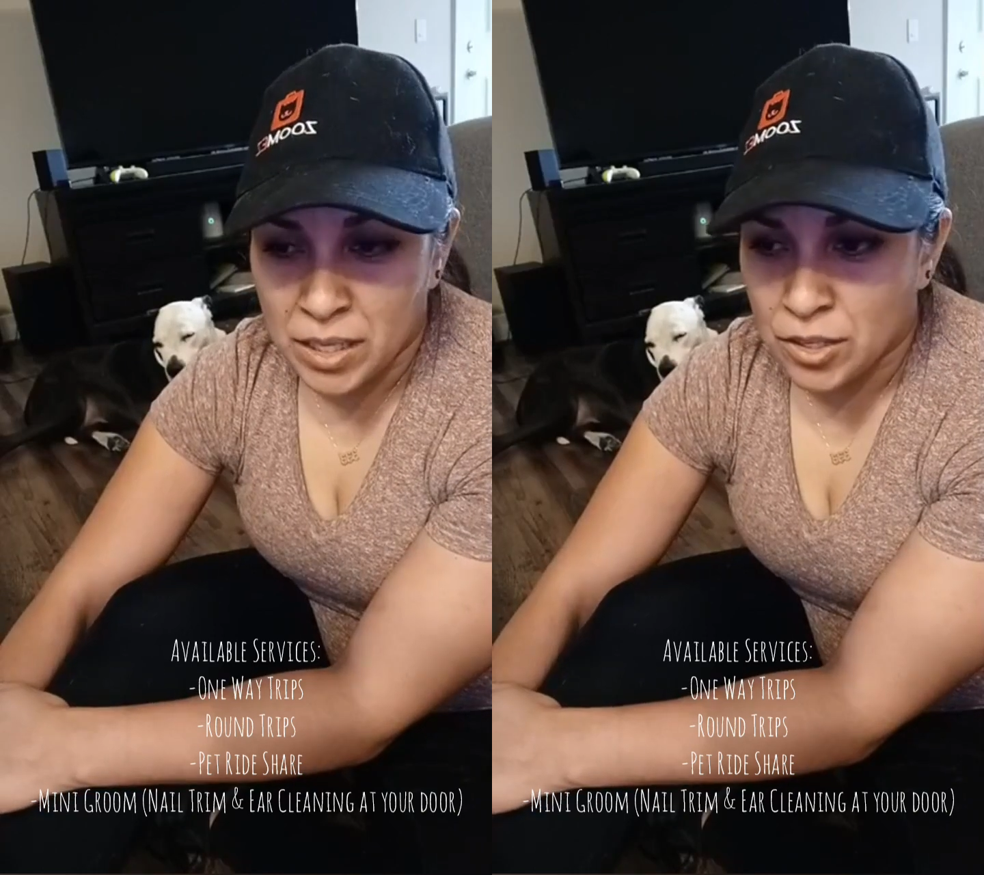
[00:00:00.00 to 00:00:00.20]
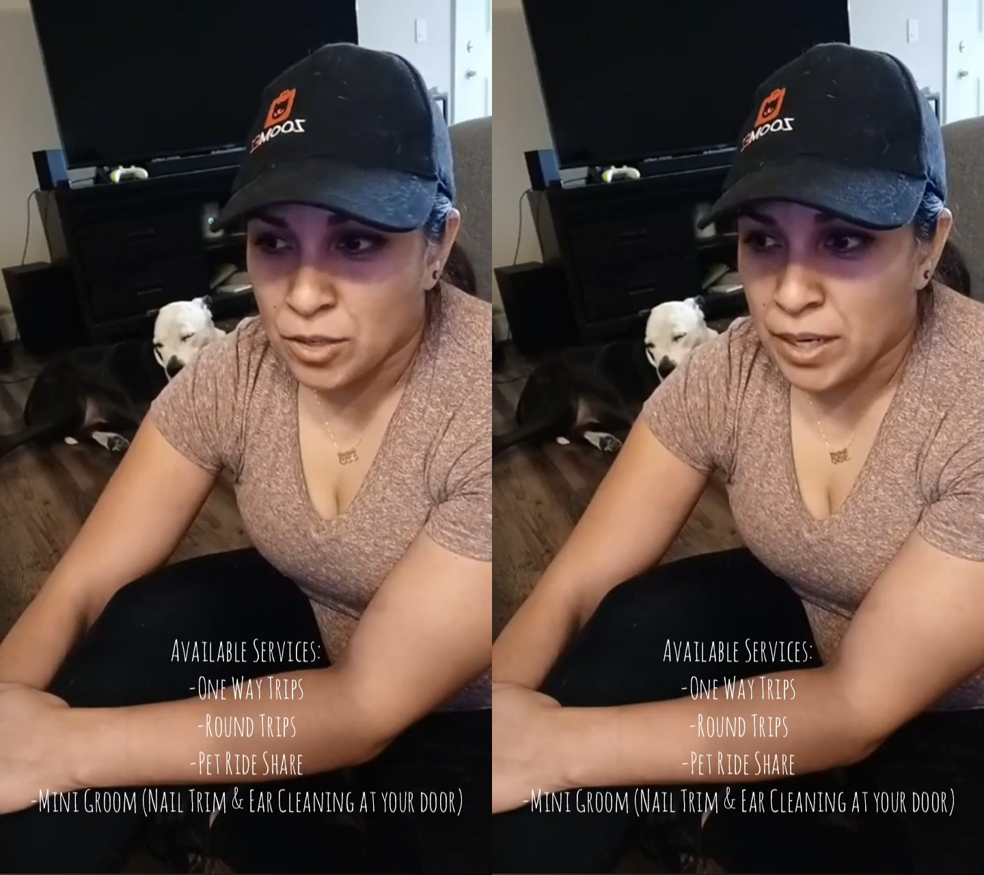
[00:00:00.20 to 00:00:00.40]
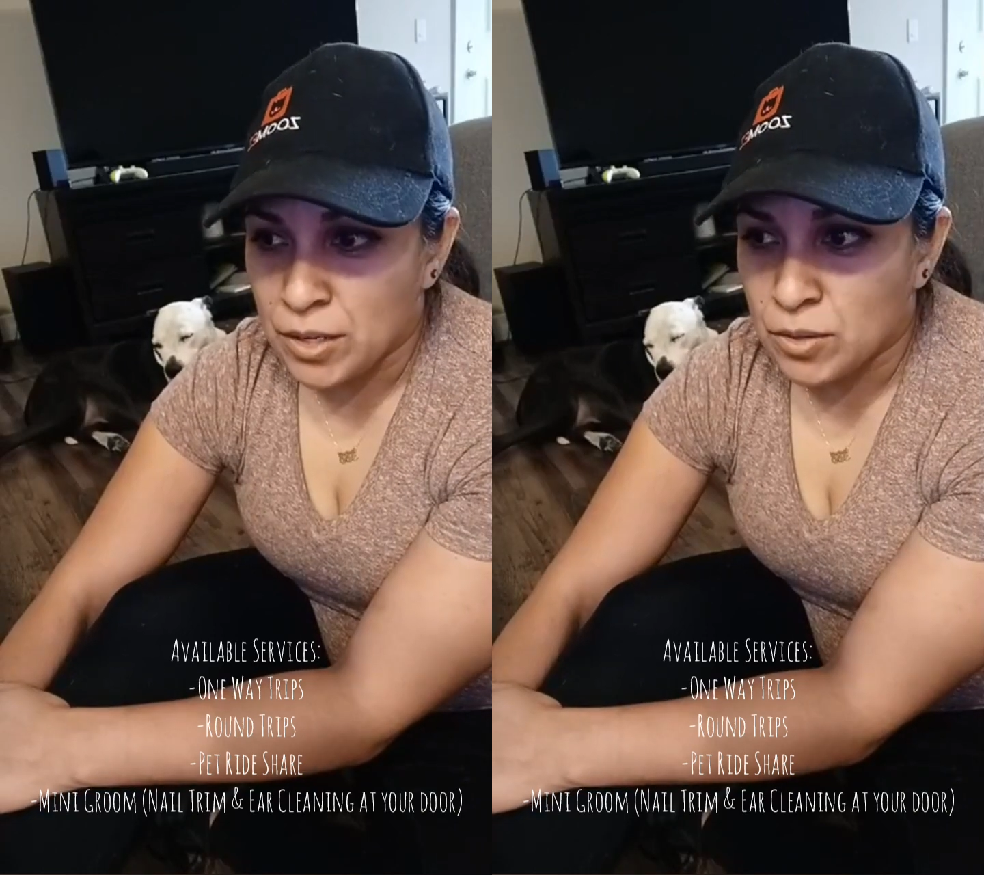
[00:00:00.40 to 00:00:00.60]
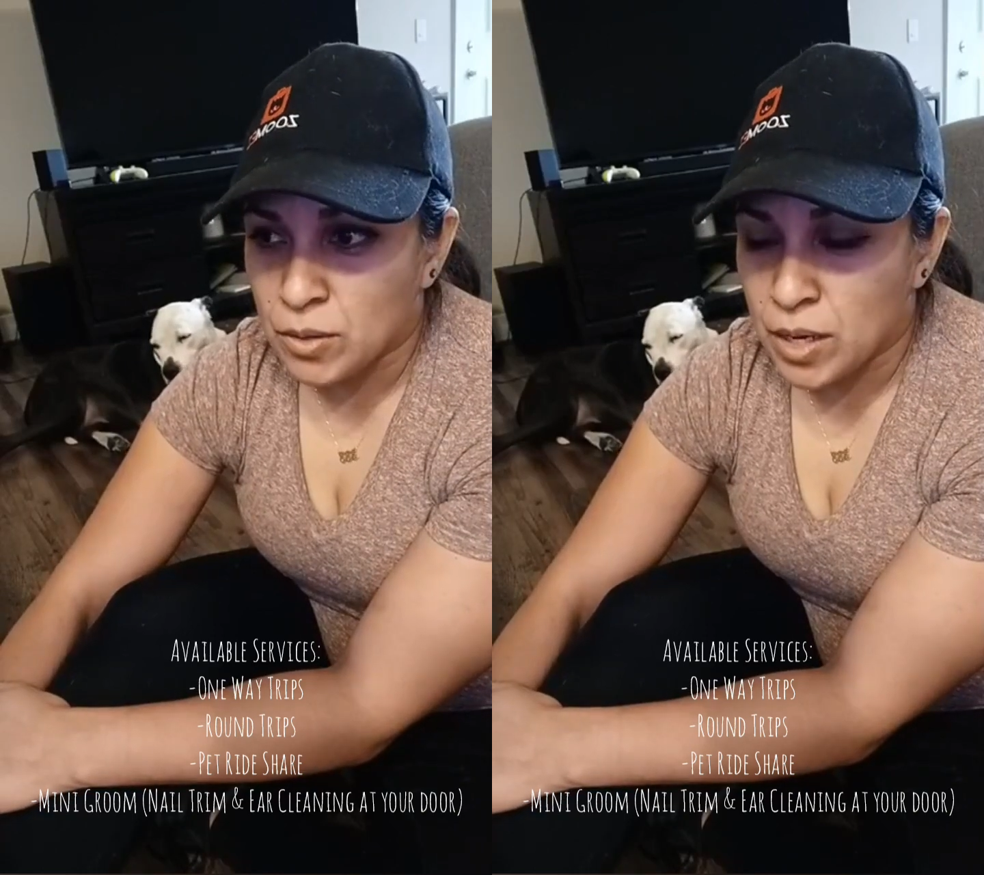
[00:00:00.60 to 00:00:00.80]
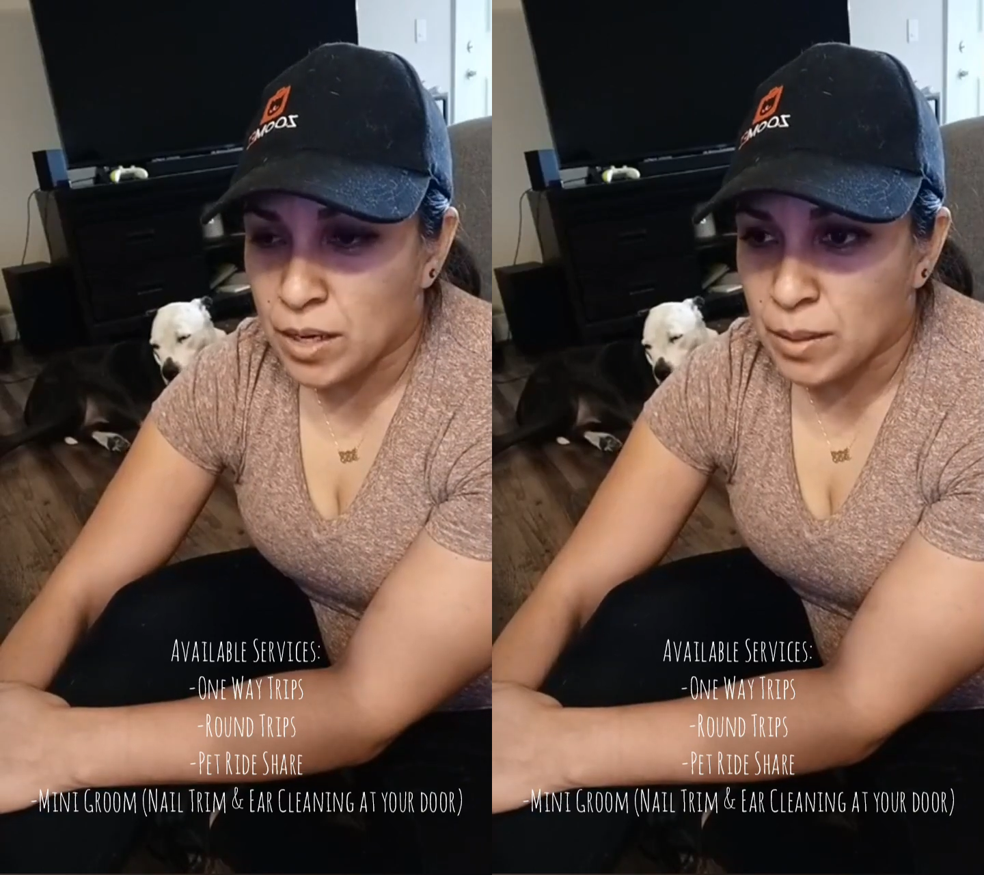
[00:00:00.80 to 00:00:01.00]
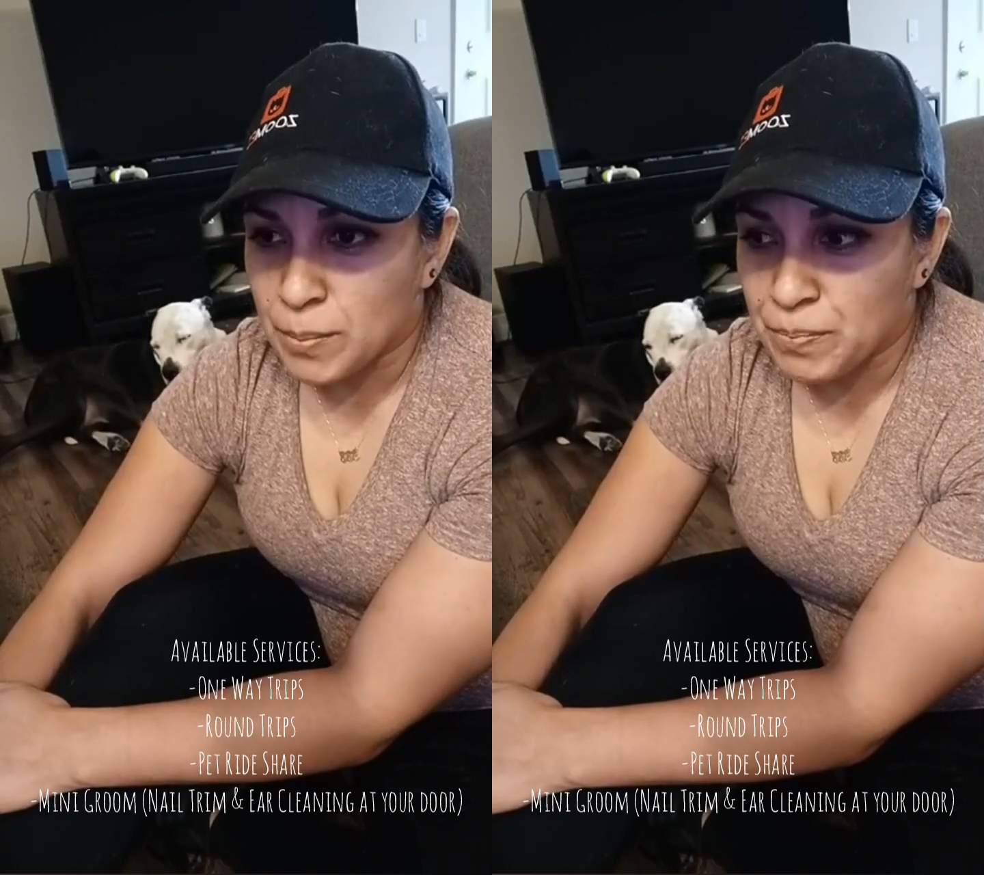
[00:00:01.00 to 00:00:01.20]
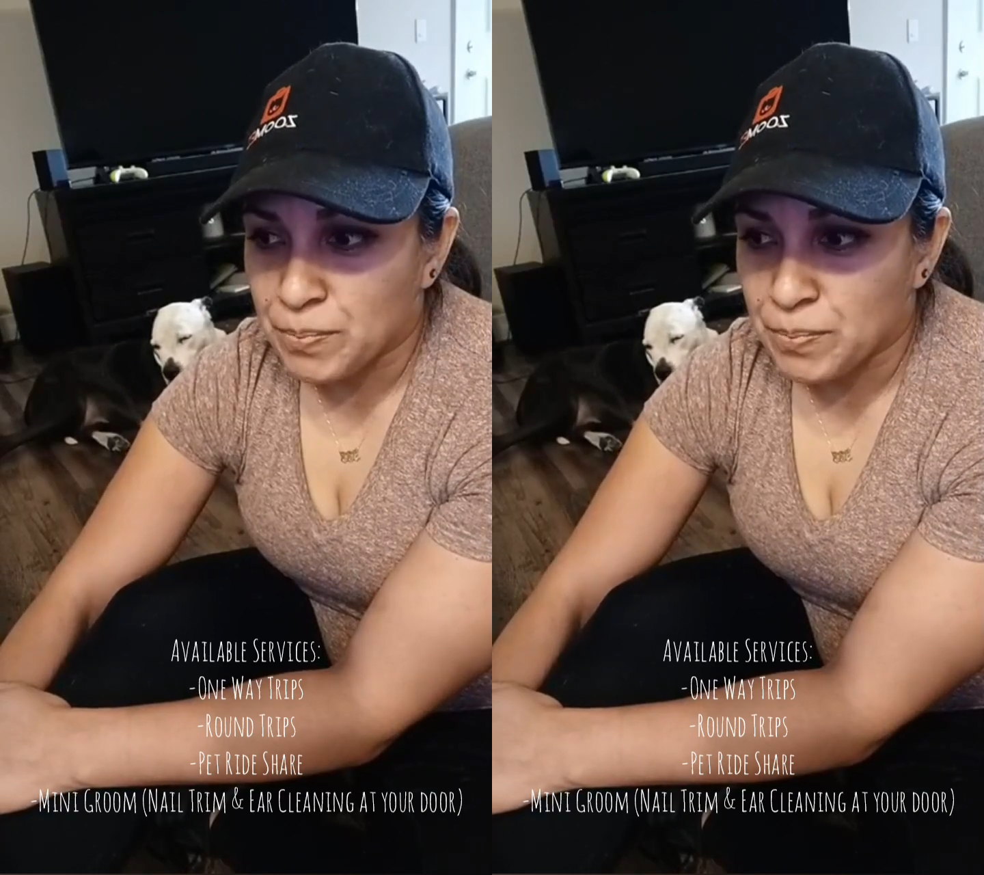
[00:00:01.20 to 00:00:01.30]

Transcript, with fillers: You know, I know um,